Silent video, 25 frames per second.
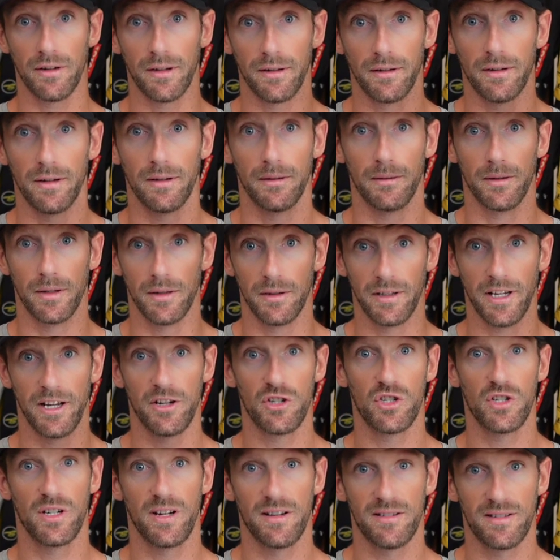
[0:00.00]
the
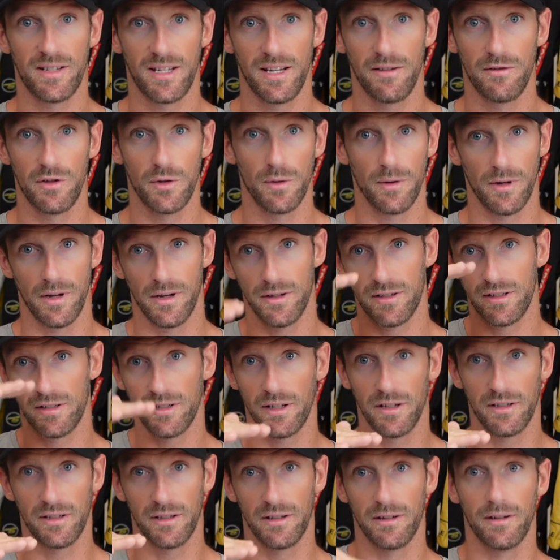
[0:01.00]
engine has gives you a
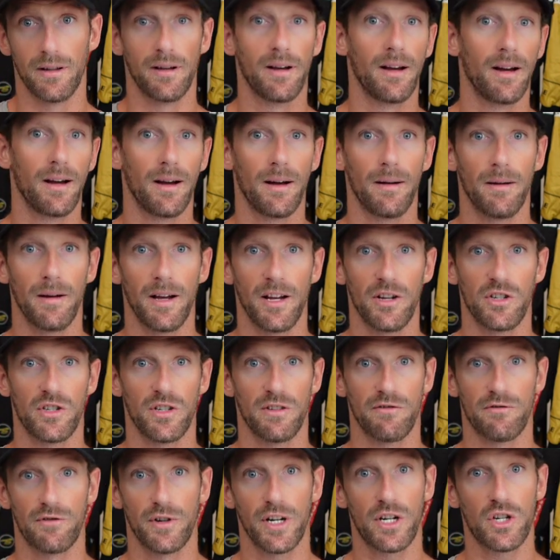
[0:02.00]
certain
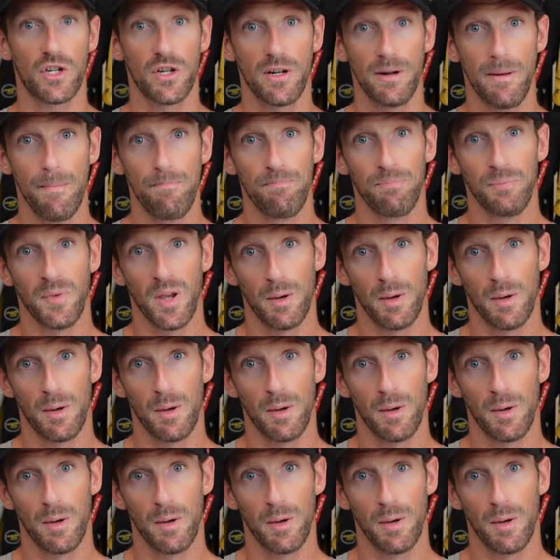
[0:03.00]
engine friction.